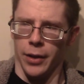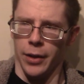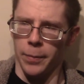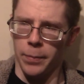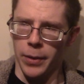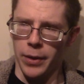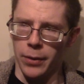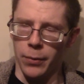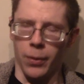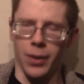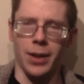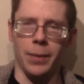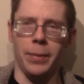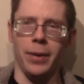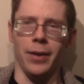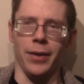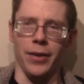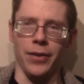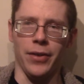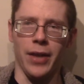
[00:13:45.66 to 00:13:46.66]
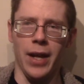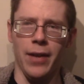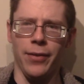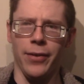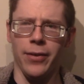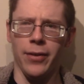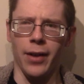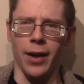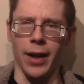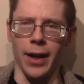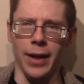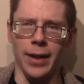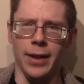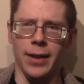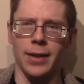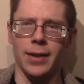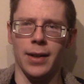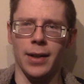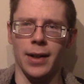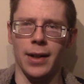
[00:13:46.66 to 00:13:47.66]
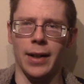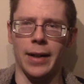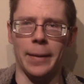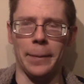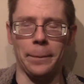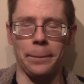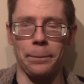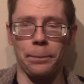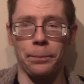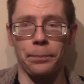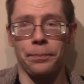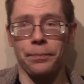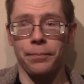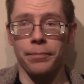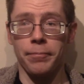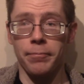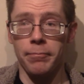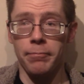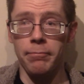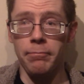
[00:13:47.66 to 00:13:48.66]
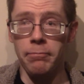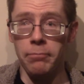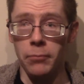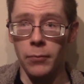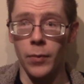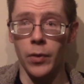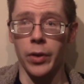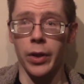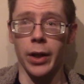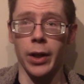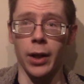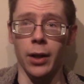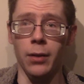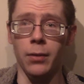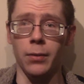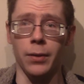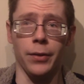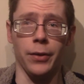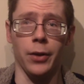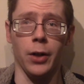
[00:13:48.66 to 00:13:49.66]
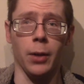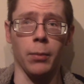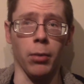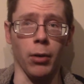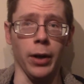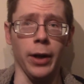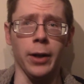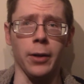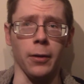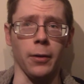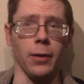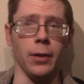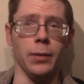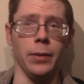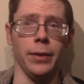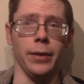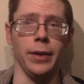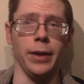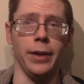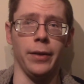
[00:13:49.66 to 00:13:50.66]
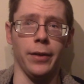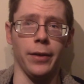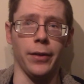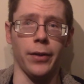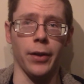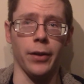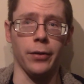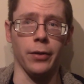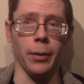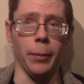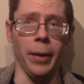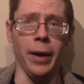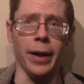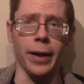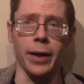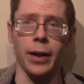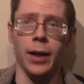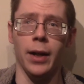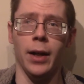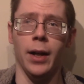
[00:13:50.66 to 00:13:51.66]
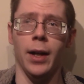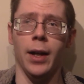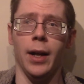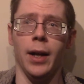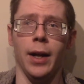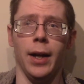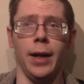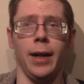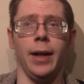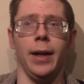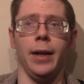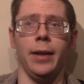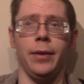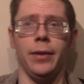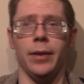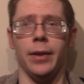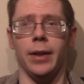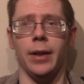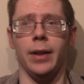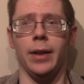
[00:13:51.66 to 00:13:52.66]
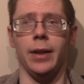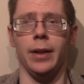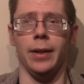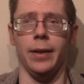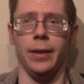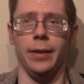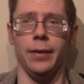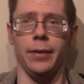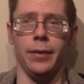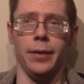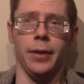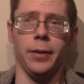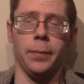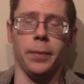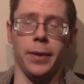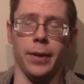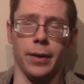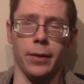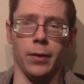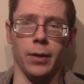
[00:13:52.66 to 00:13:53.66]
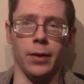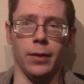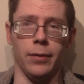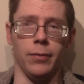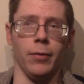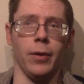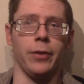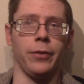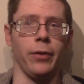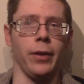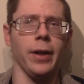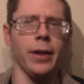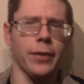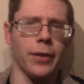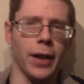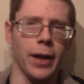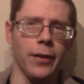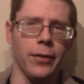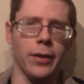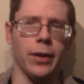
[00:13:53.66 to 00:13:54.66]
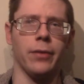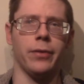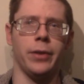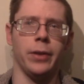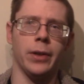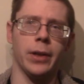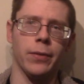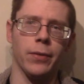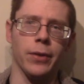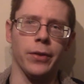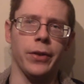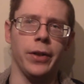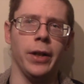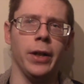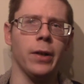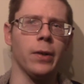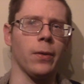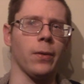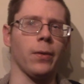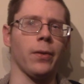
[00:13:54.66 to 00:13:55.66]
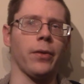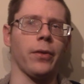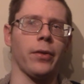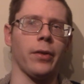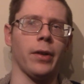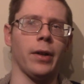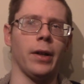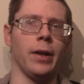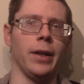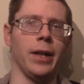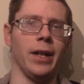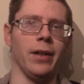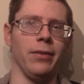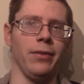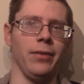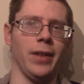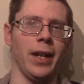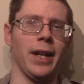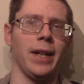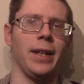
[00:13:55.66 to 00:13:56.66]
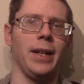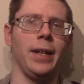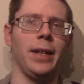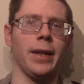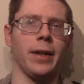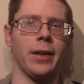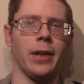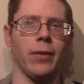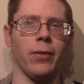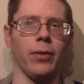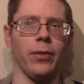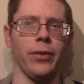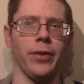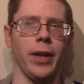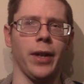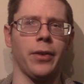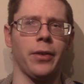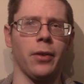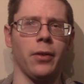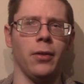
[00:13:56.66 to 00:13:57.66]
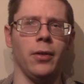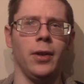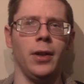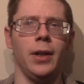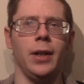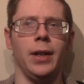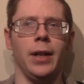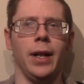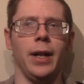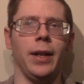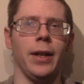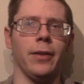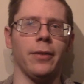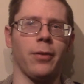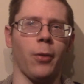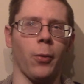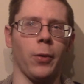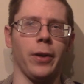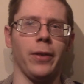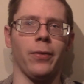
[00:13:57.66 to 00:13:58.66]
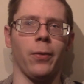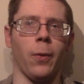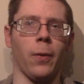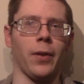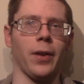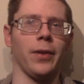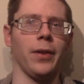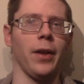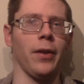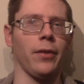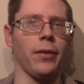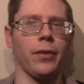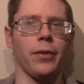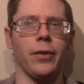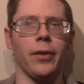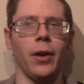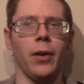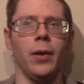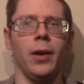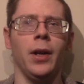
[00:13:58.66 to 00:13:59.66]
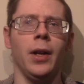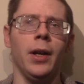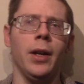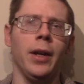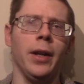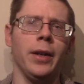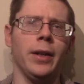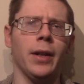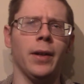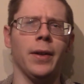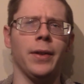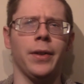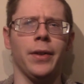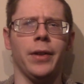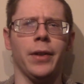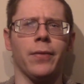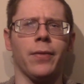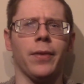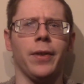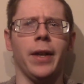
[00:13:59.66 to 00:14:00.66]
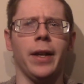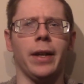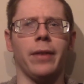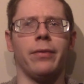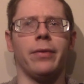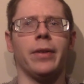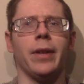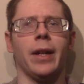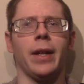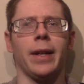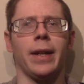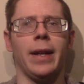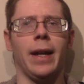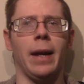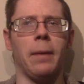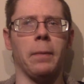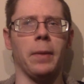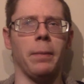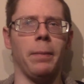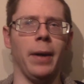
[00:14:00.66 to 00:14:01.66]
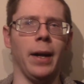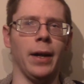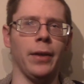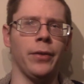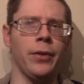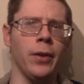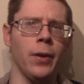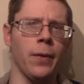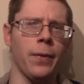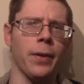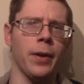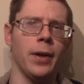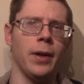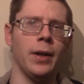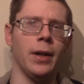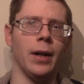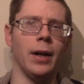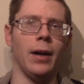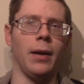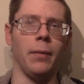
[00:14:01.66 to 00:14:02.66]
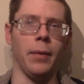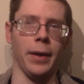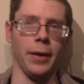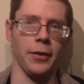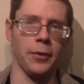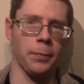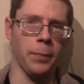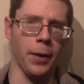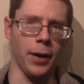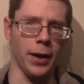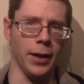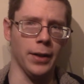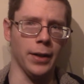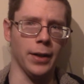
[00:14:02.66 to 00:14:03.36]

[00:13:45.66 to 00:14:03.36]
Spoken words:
But you want to be on the safe side. It was a no-brainer. It was an easy decision to make. And in this particular, in Ridge Lake's case, they have two different tiers. They have 90 that covers dental, and then 44 that doesn't. So, it's a different thing. If you've got a cat with a bad tooth, like Spud,